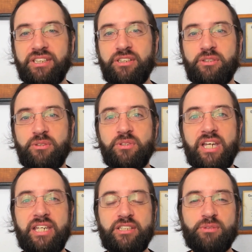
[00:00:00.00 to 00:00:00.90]
into
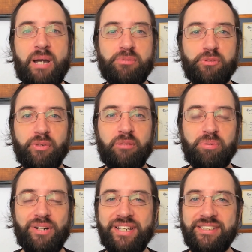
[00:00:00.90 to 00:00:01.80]
a swap spread
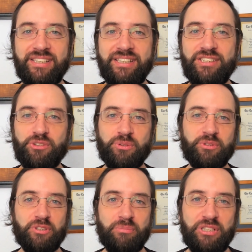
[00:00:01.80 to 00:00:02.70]
price is
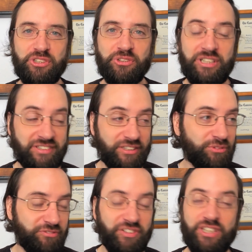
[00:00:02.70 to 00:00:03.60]
short-term interest rates, because
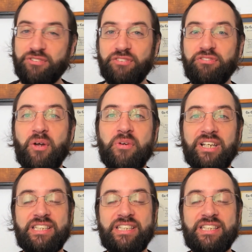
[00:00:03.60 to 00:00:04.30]
we're fixed for floating.